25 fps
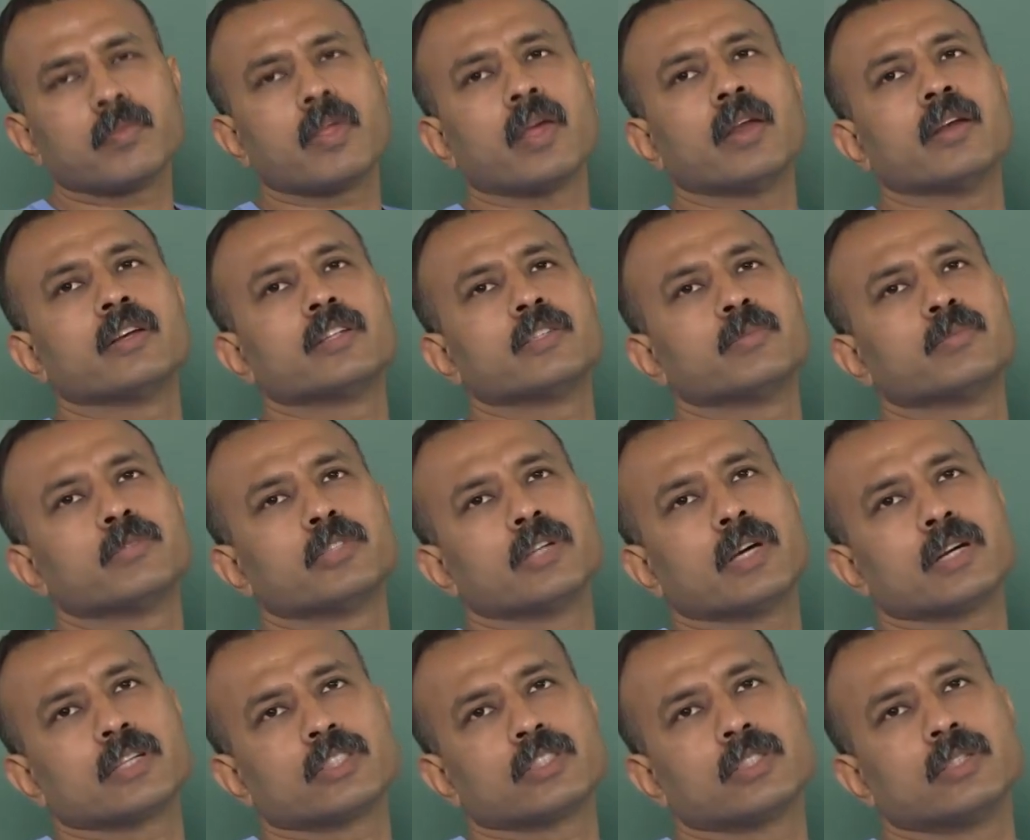energy
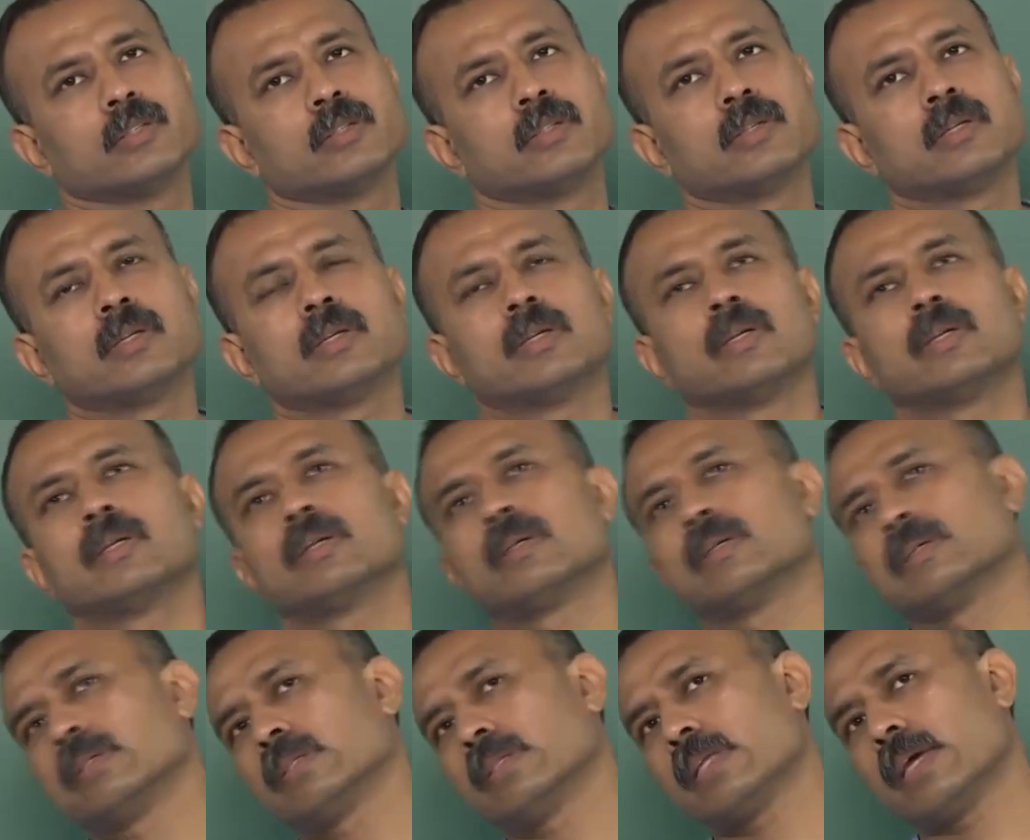production.
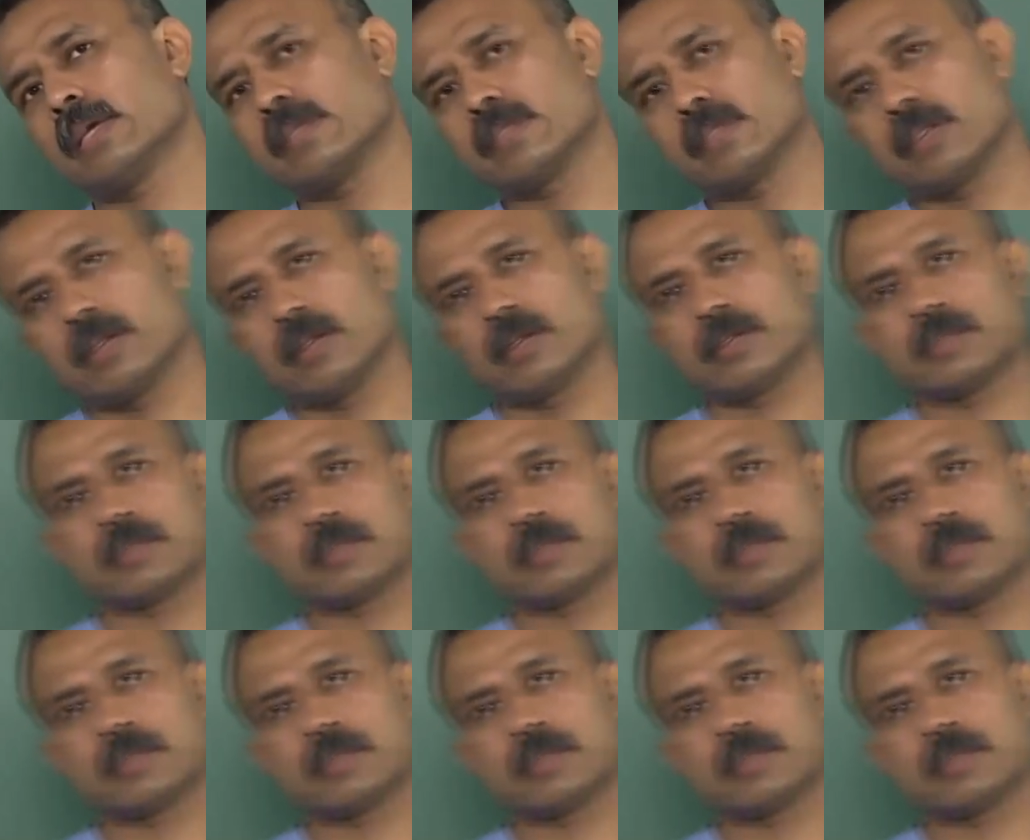Thanks a